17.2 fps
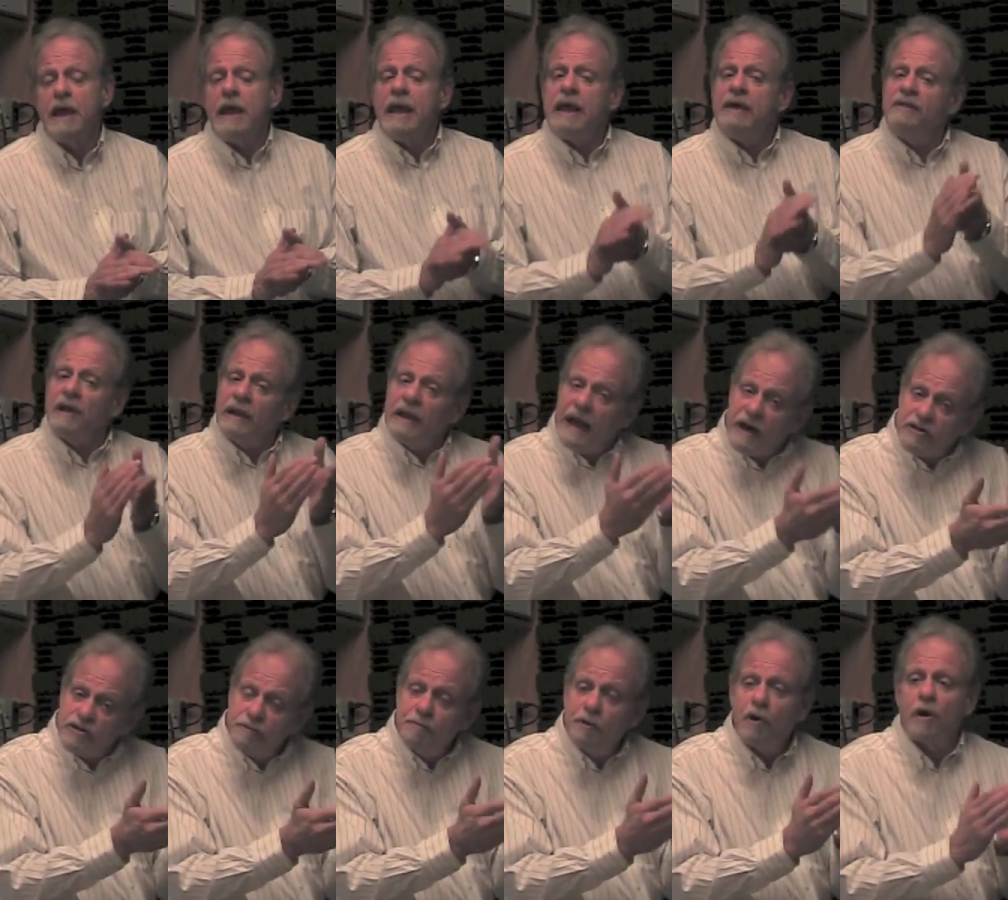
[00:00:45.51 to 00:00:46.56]
In the
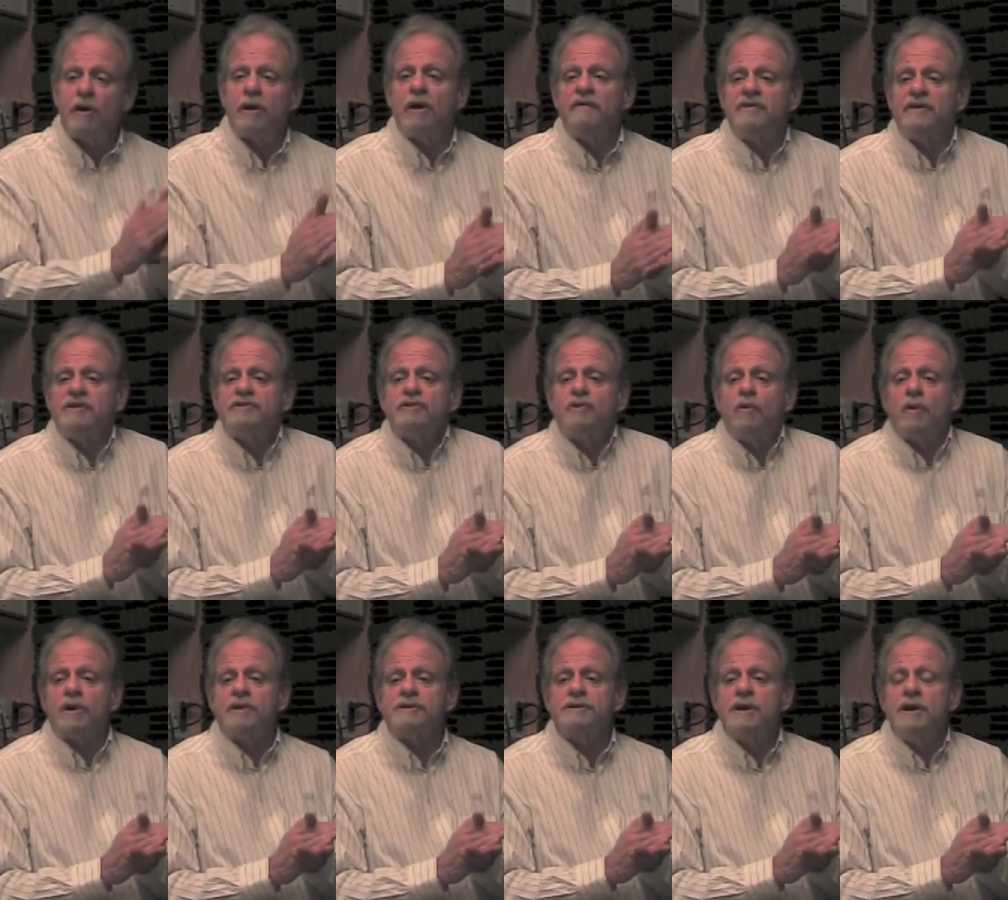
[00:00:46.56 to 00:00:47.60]
lecture part of this
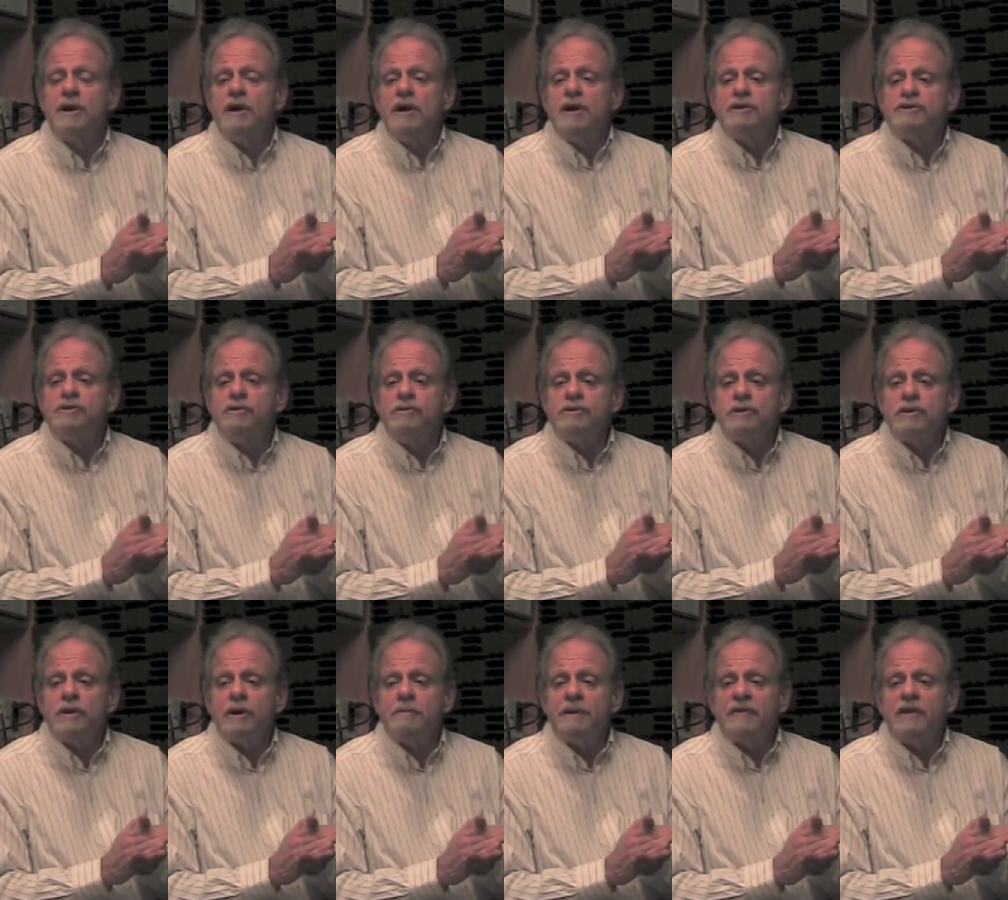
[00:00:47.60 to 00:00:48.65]
course, students
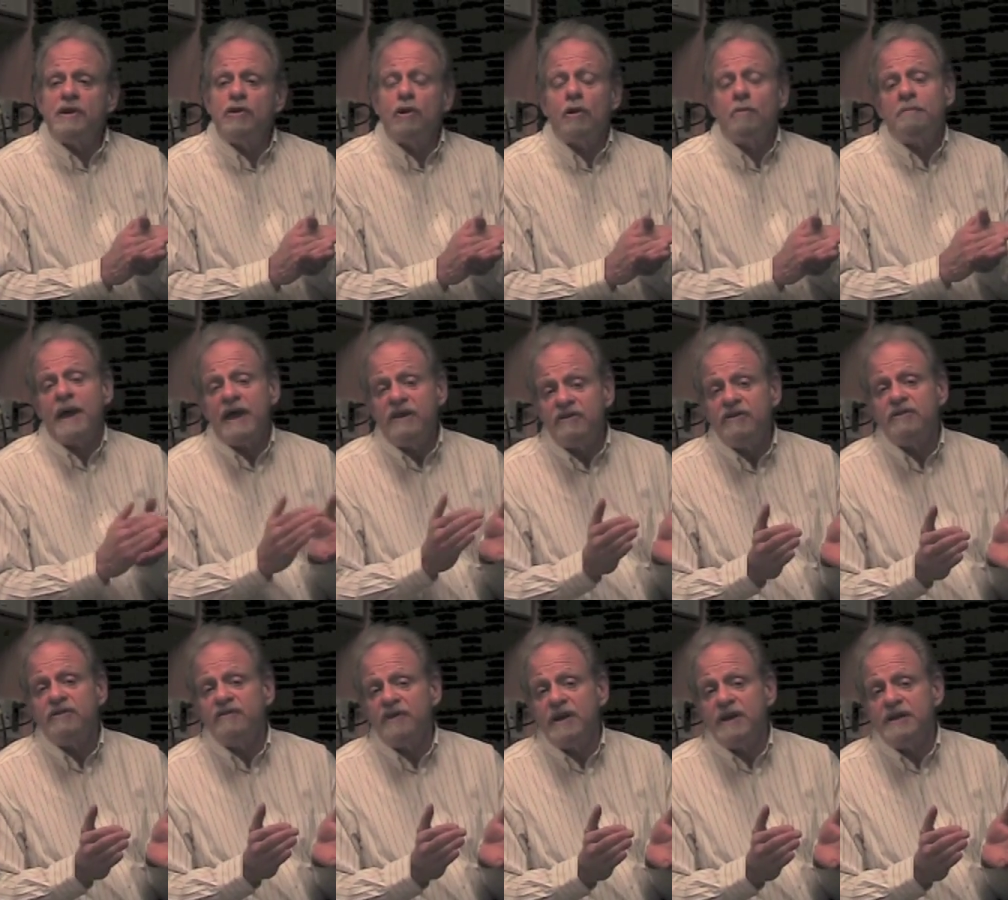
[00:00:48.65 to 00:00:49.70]
learn about the neural basis of
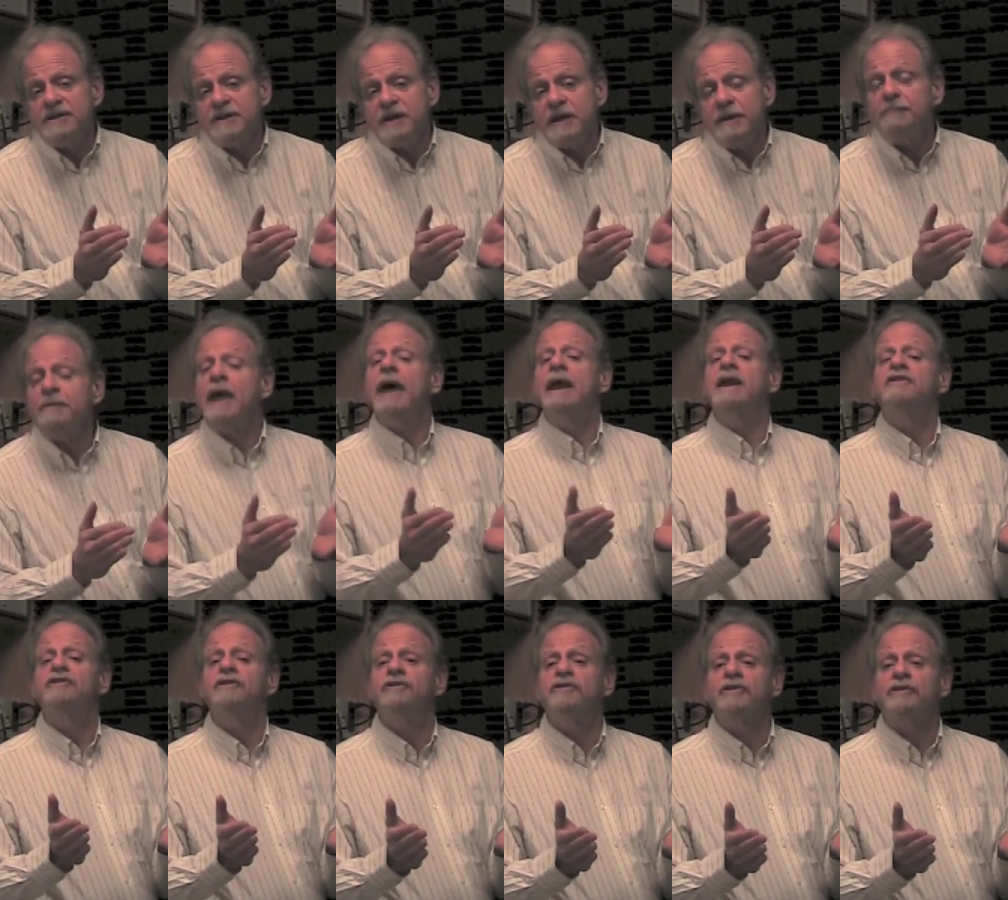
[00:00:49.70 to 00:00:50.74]
EEG and its
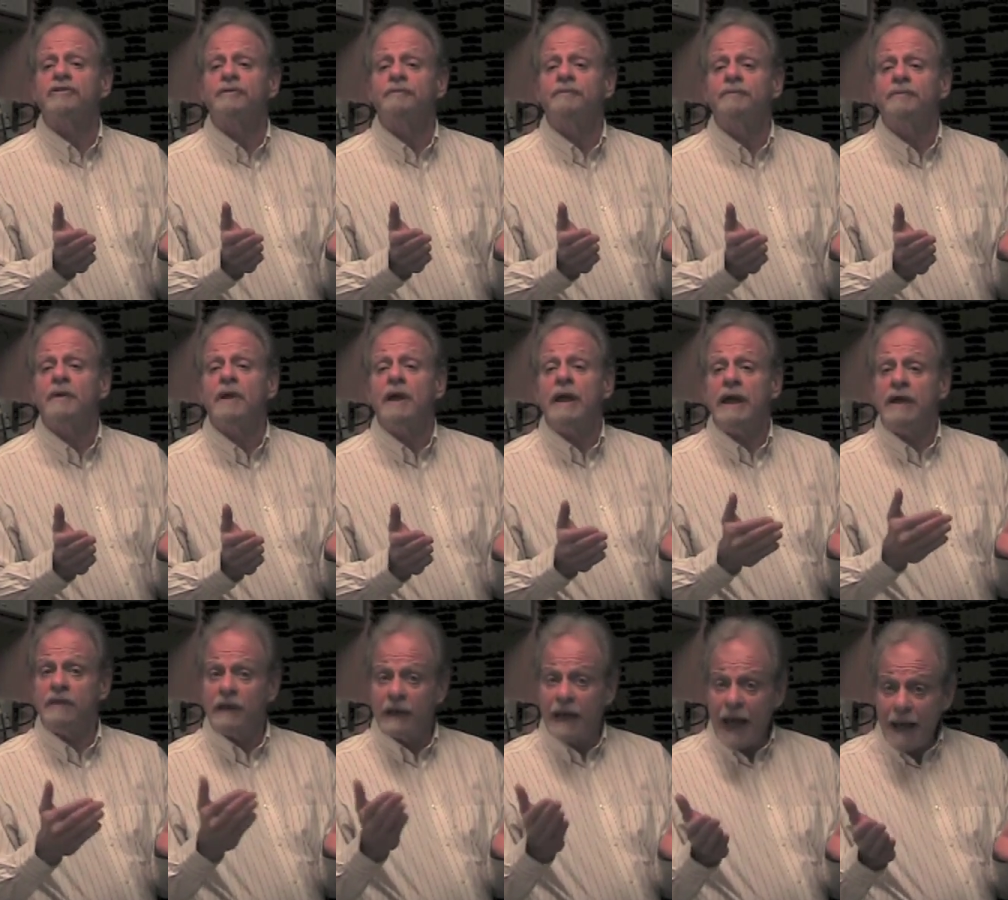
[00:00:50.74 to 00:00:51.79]
uses. In
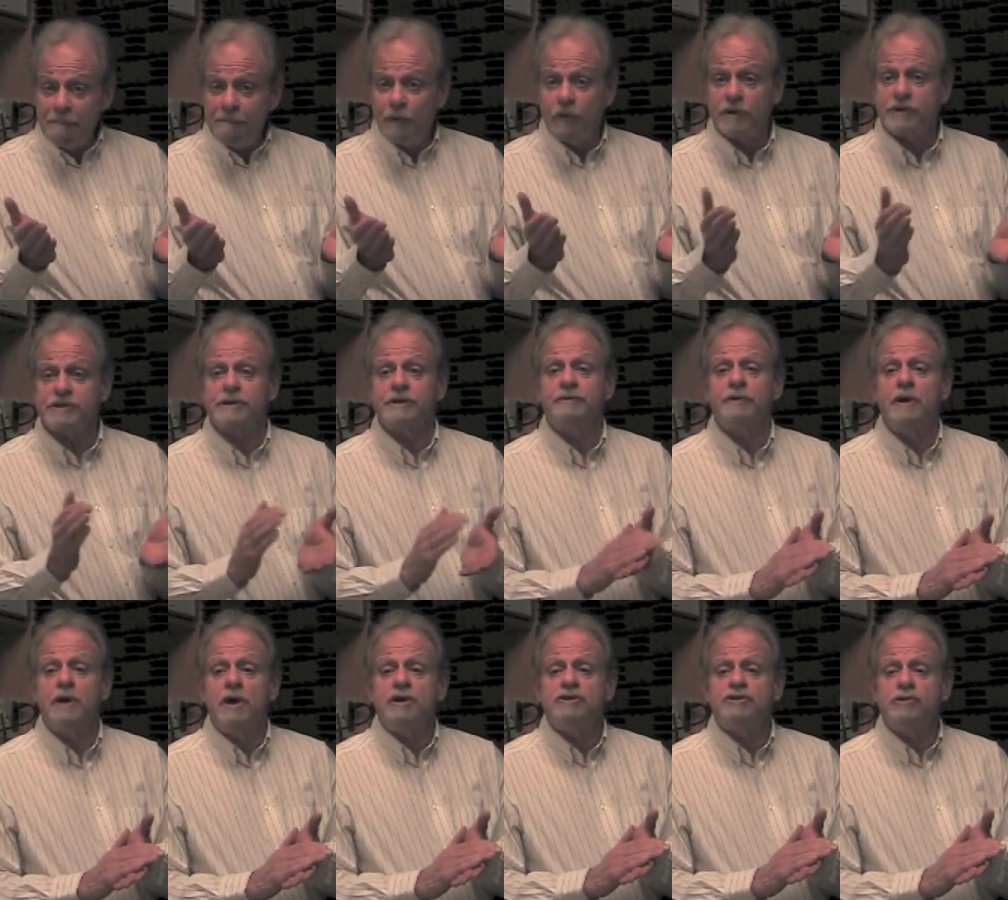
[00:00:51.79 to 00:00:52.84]
the lab portion,
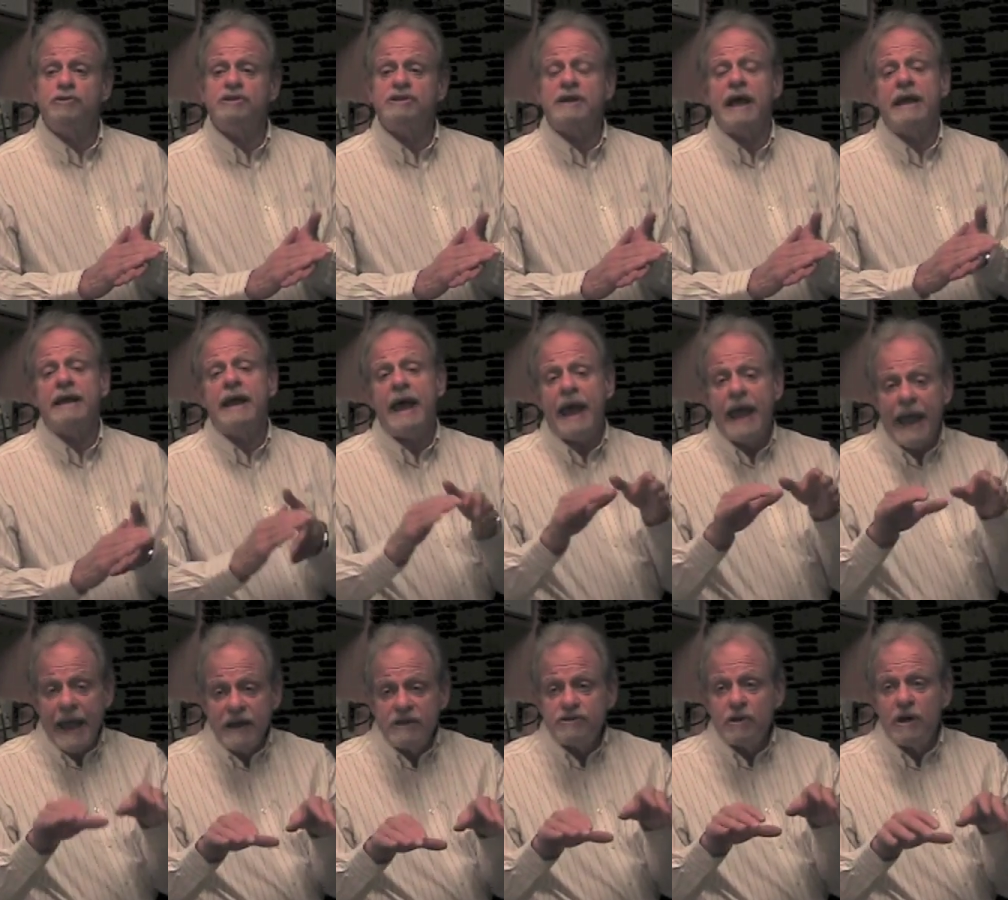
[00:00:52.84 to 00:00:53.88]
students gain
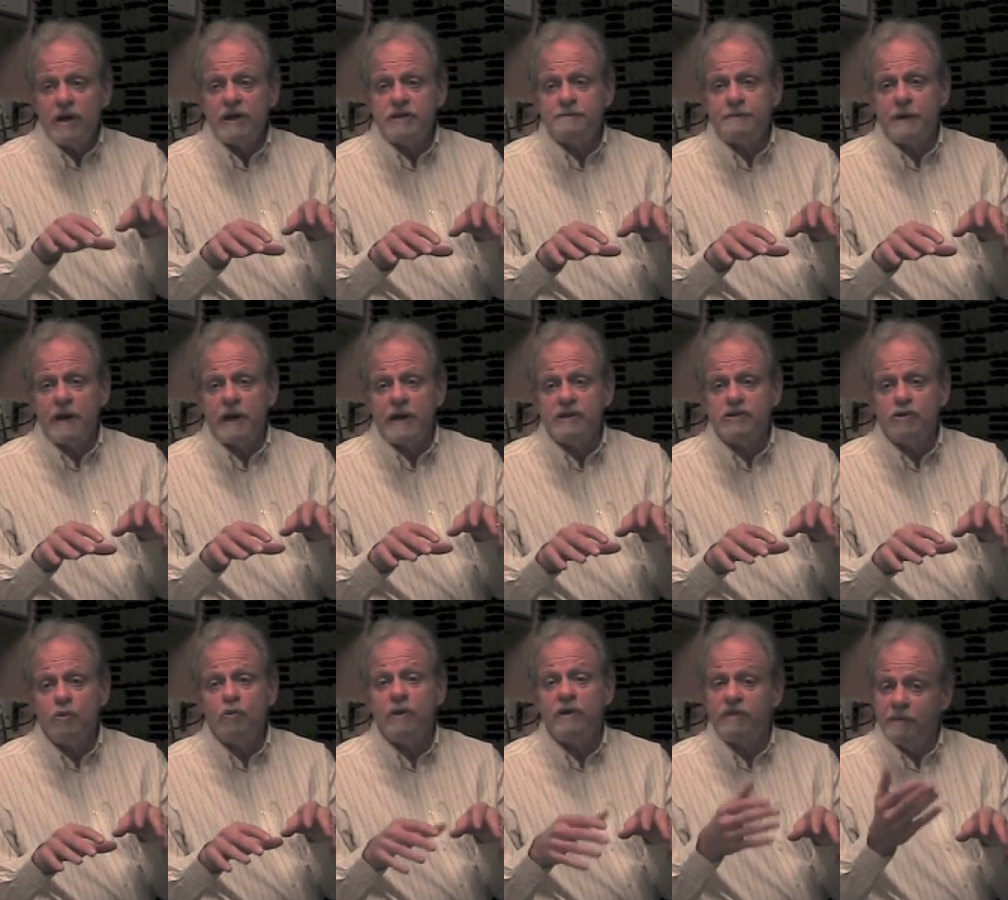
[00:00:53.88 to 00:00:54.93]
hands-on experience
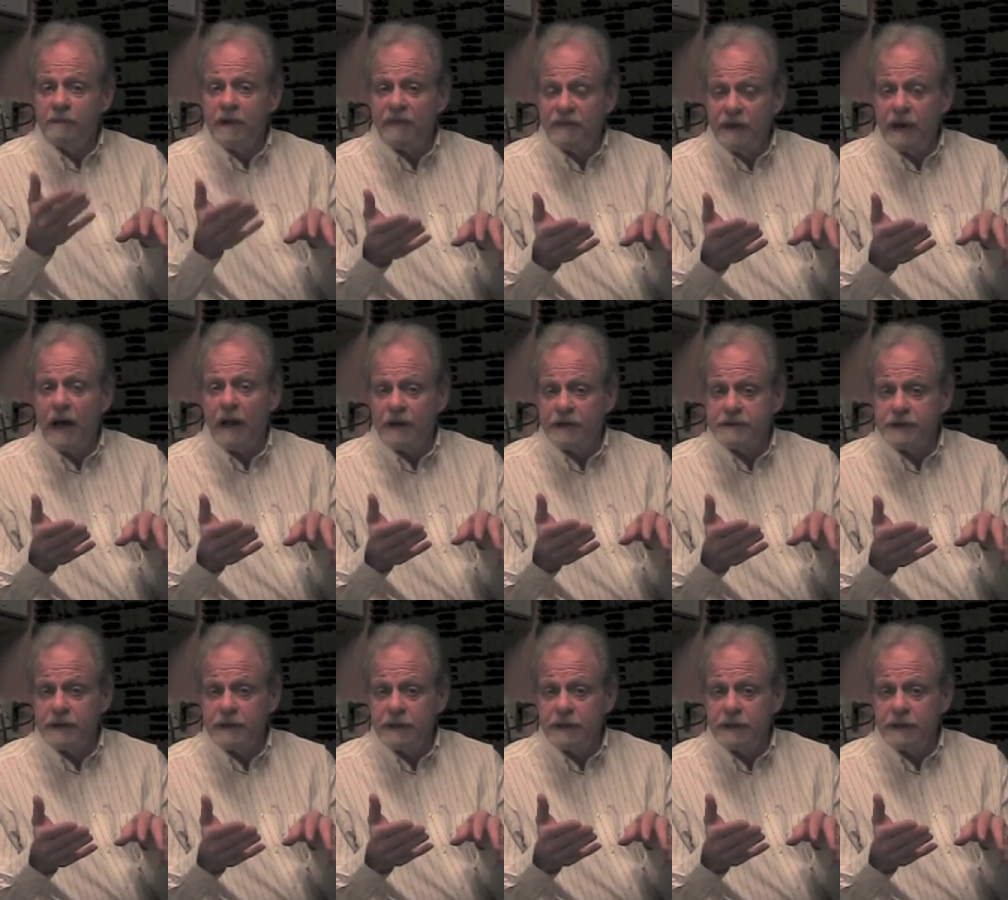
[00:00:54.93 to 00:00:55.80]
with the methodology